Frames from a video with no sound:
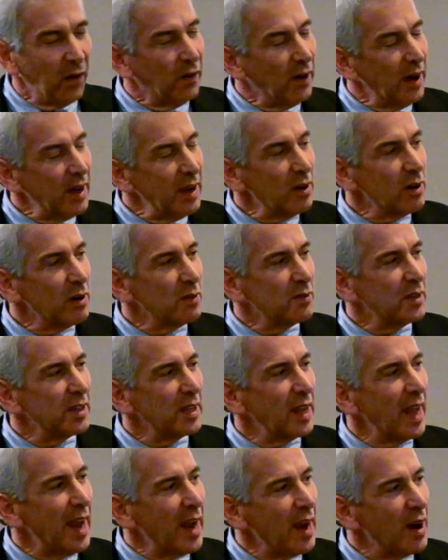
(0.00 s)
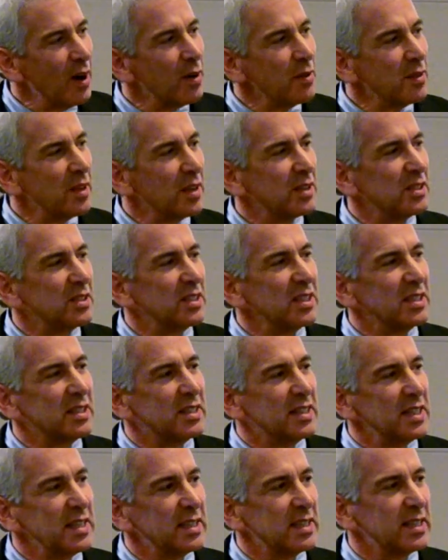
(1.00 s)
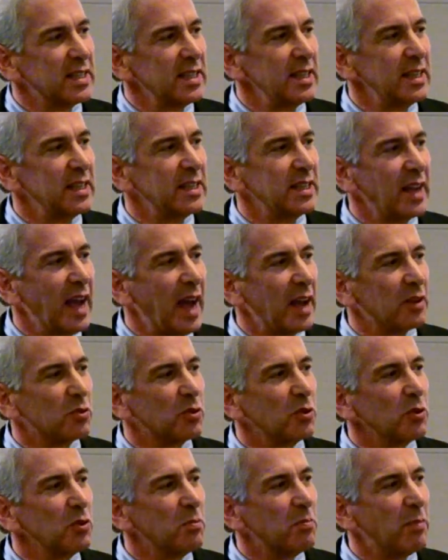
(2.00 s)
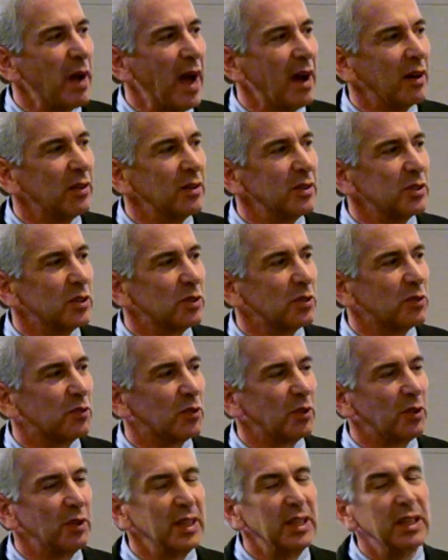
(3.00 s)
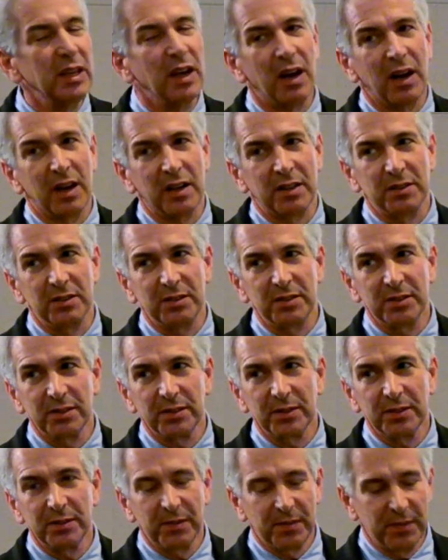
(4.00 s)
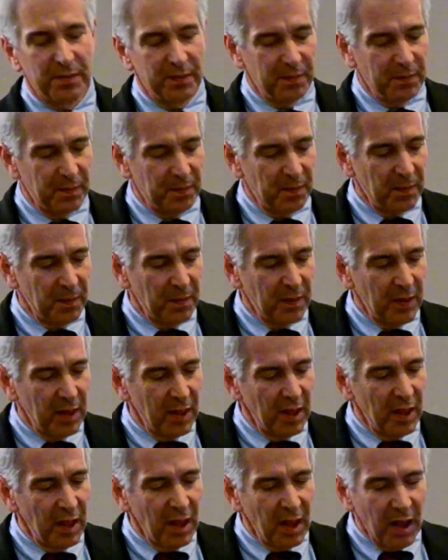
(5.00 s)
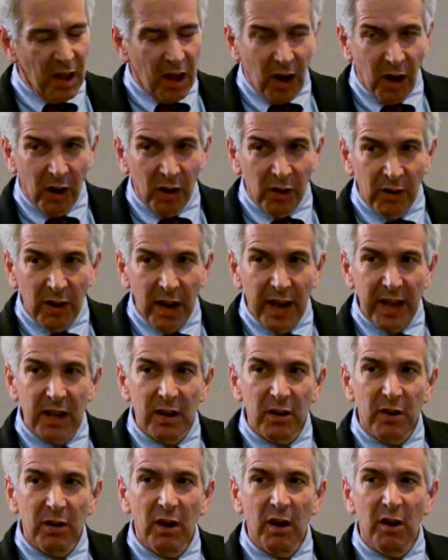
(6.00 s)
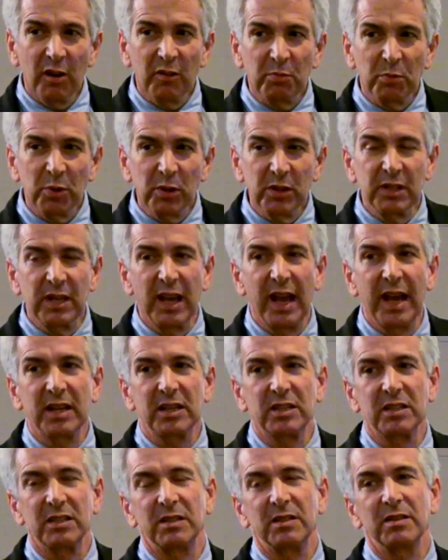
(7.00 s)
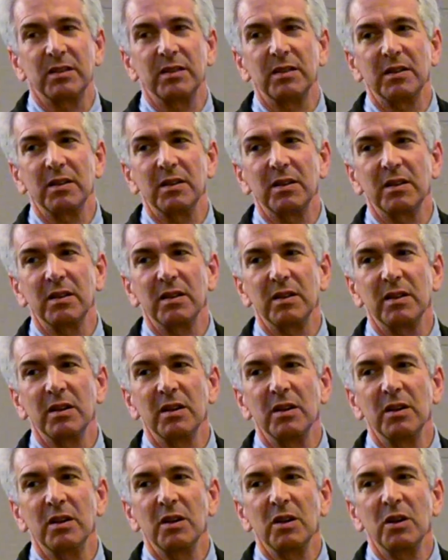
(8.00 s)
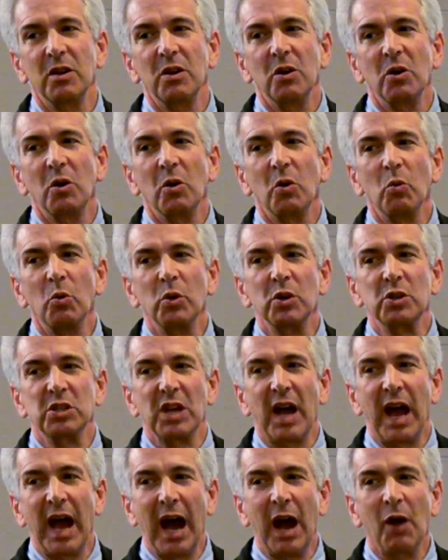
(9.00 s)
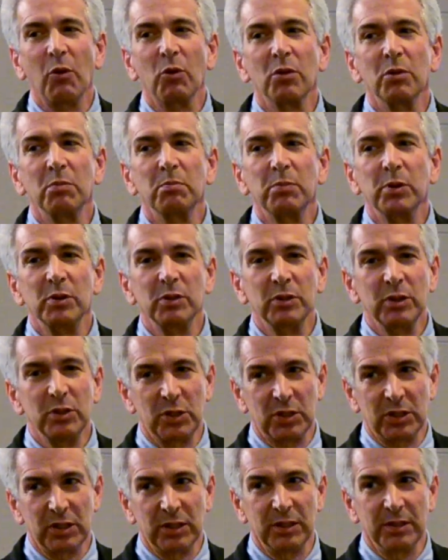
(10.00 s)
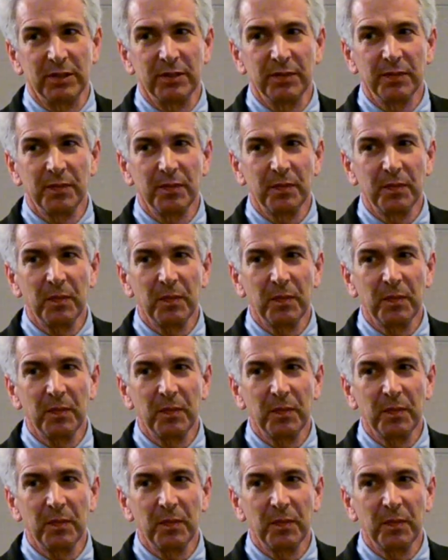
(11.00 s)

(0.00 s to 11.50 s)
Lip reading: A layer of air that has existed in natural balance for eons. A layer of protection which our pollution